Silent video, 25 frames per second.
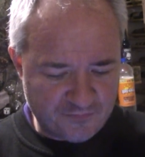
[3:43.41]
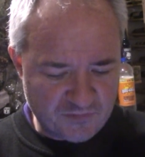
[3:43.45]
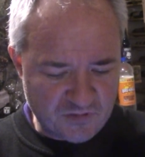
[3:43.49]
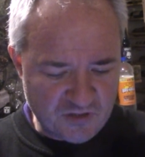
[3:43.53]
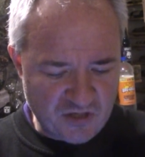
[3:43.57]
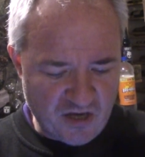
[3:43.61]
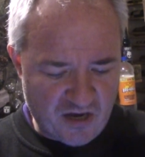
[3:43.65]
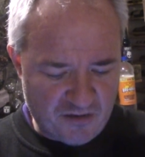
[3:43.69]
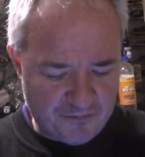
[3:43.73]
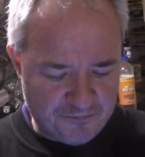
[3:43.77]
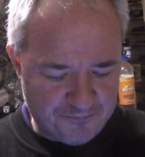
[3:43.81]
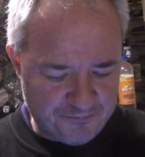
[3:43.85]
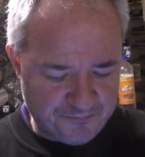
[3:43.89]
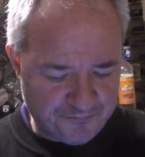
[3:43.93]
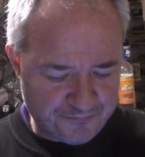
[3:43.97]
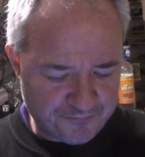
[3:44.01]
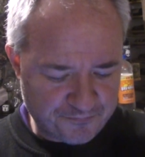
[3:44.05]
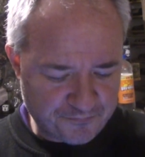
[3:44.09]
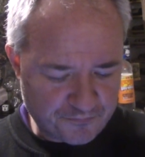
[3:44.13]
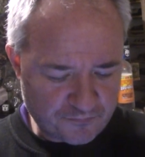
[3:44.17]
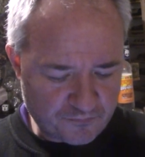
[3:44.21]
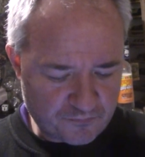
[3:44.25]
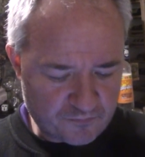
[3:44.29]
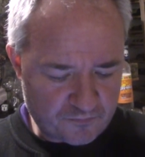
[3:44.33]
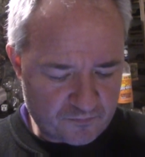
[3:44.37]
So,
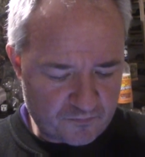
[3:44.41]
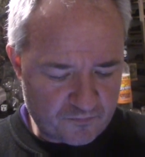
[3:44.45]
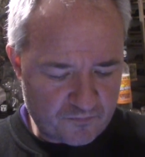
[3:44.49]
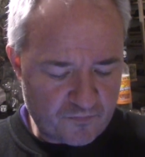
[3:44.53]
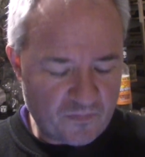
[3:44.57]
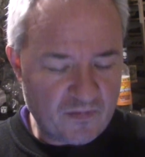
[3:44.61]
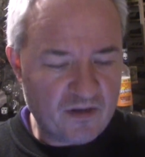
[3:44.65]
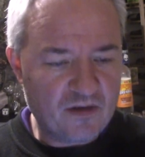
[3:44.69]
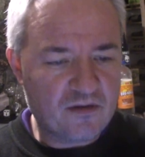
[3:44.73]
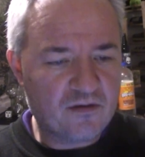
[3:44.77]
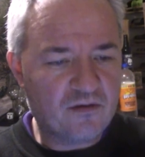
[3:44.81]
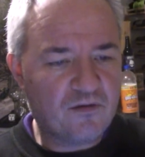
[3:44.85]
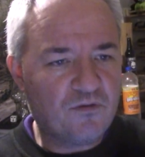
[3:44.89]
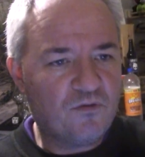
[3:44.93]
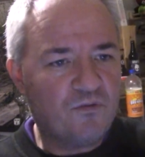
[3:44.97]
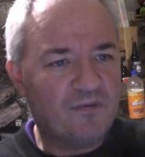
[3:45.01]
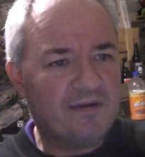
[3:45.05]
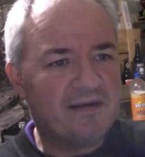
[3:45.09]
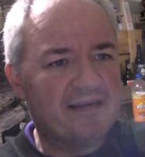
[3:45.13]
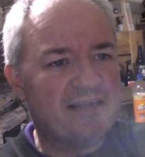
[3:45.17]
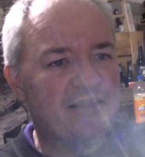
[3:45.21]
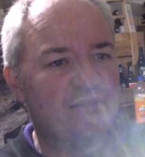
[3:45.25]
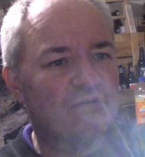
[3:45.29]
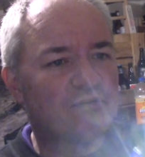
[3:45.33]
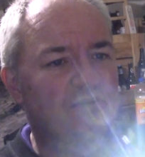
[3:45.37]

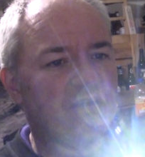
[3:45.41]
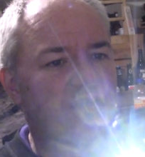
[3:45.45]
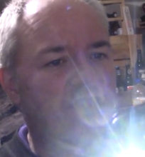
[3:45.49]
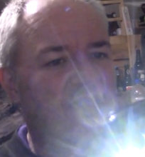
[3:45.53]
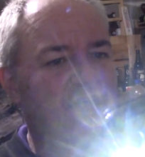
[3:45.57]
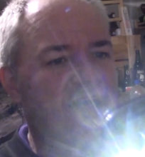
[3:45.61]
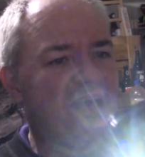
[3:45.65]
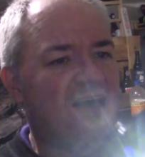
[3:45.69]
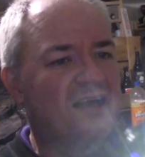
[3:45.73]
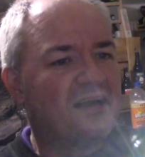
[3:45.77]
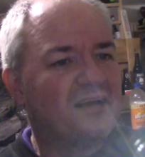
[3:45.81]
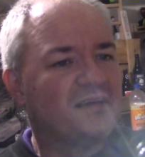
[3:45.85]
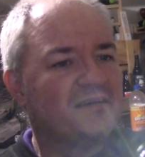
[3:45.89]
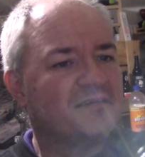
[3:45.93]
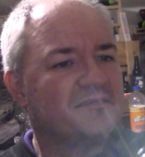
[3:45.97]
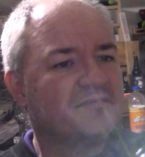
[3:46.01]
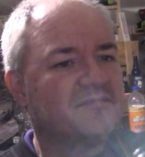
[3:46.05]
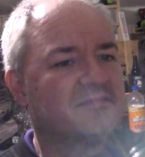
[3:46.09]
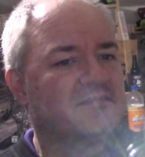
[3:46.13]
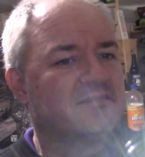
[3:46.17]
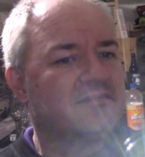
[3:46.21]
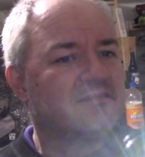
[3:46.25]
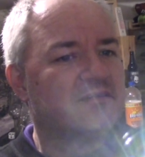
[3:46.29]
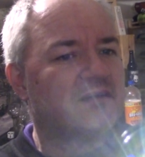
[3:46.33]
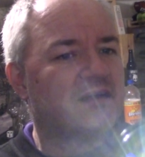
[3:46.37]
quickly look at that.
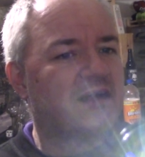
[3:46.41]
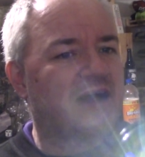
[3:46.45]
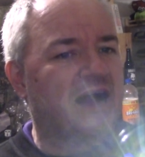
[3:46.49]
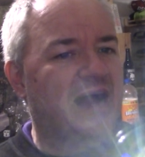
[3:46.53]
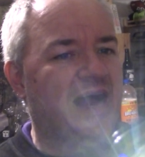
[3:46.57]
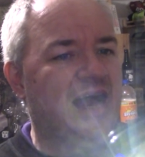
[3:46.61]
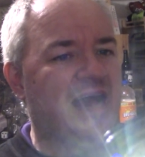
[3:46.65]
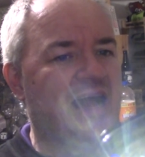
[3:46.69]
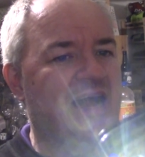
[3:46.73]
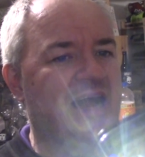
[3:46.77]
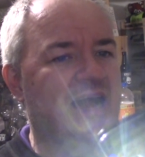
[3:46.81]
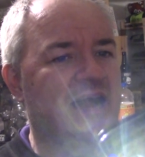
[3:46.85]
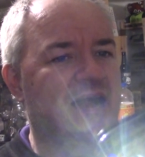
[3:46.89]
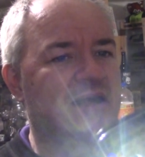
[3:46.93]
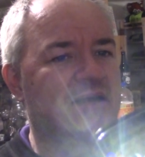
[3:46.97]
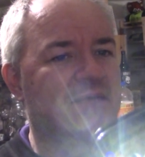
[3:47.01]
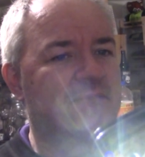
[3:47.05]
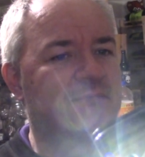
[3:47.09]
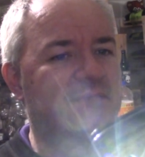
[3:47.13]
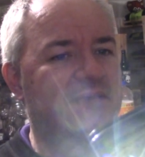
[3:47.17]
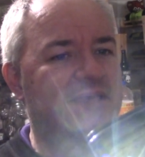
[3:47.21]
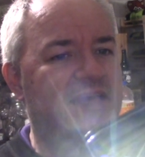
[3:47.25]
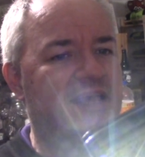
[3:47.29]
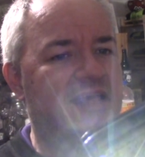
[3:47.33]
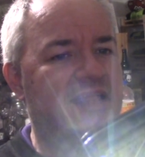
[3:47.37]
Ah,
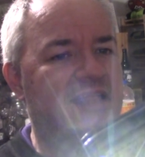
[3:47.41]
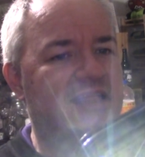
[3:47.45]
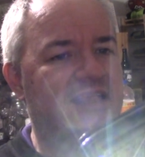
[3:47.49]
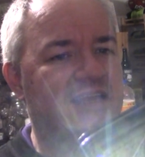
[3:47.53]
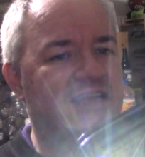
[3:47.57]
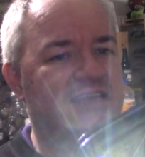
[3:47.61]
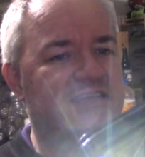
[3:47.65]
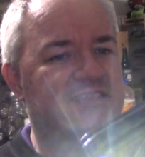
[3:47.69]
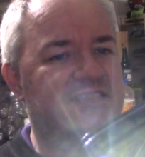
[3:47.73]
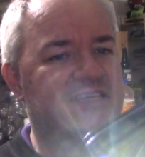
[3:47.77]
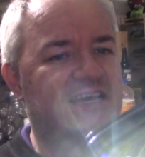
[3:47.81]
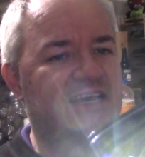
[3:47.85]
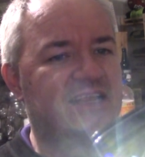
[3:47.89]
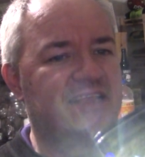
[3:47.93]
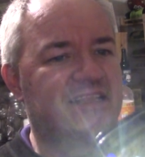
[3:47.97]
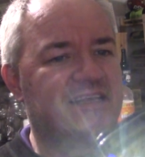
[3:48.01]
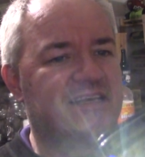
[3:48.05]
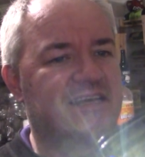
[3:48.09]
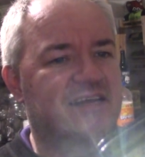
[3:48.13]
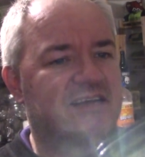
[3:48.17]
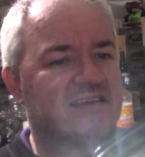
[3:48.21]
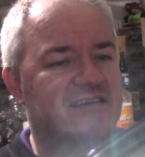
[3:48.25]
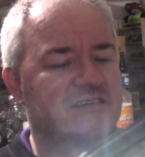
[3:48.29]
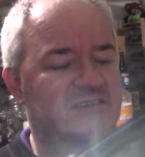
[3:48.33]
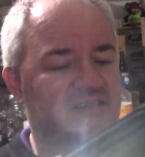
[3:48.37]
Biella
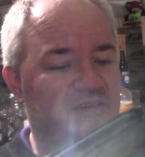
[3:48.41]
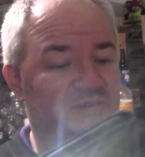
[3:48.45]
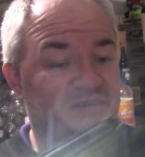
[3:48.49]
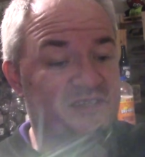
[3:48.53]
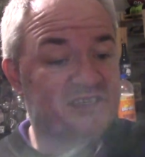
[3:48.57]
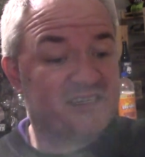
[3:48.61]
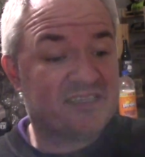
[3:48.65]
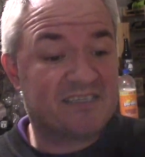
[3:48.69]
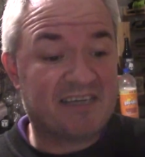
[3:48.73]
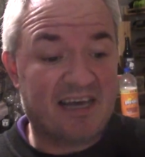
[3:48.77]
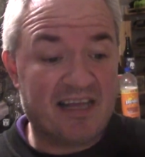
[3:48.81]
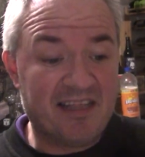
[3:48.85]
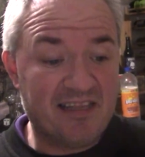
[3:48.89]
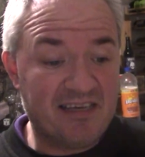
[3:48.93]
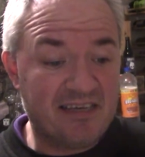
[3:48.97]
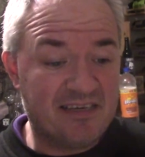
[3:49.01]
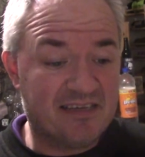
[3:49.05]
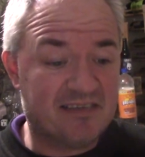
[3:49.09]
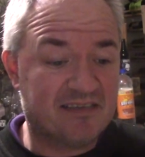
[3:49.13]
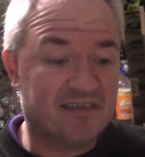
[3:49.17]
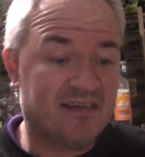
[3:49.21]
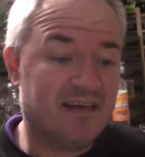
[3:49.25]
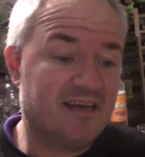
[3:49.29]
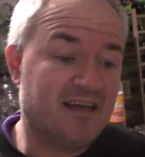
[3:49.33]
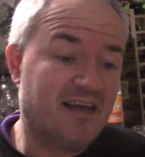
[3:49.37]
Italia. So it's
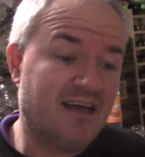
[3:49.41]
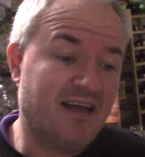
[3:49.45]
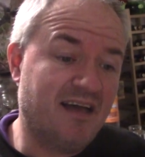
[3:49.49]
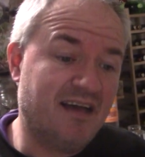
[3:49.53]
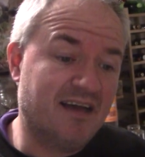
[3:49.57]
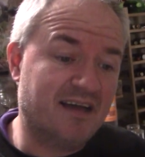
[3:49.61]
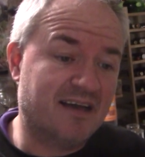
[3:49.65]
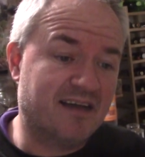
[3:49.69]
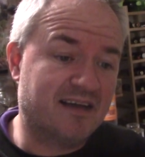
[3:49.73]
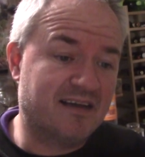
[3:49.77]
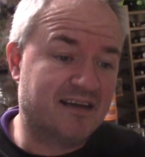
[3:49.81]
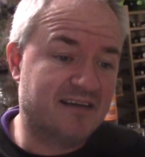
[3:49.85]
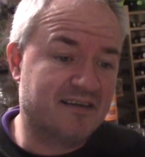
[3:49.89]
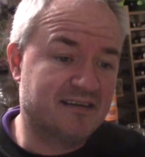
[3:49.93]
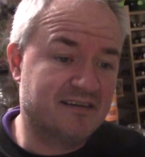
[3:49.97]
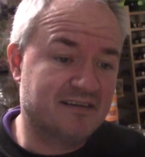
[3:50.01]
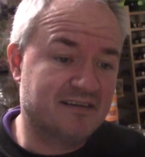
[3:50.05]
Italian. Ah,